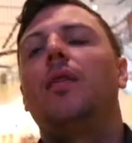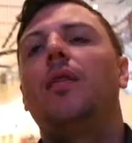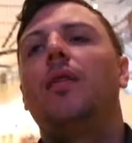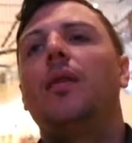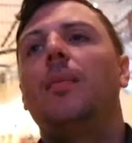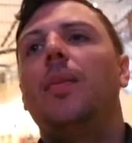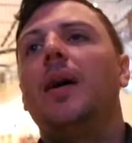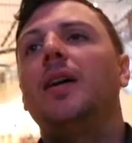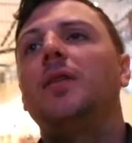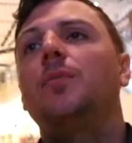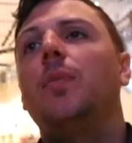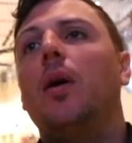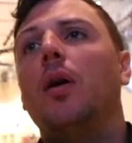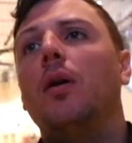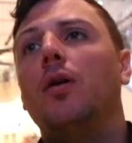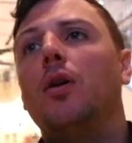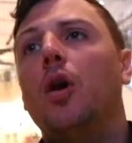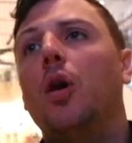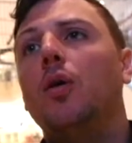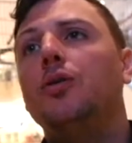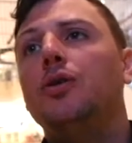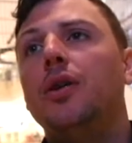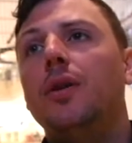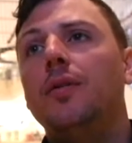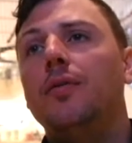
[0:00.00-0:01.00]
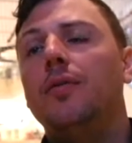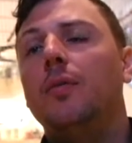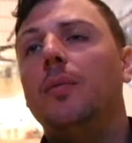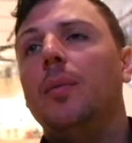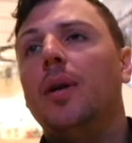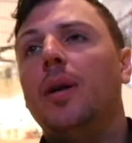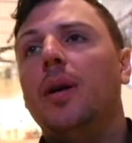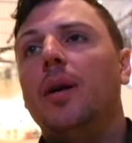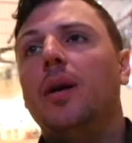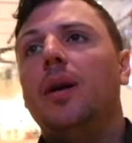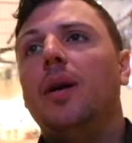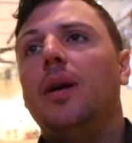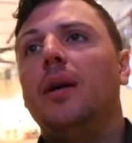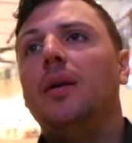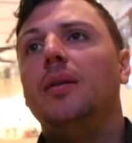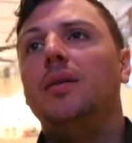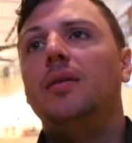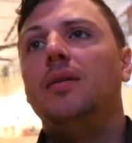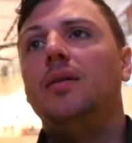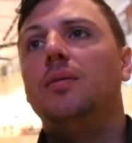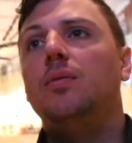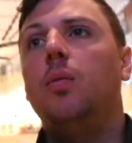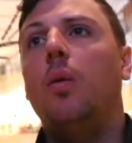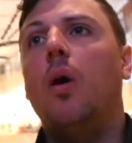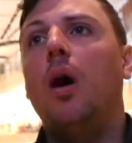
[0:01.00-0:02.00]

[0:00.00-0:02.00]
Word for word: The best part of coaching for me is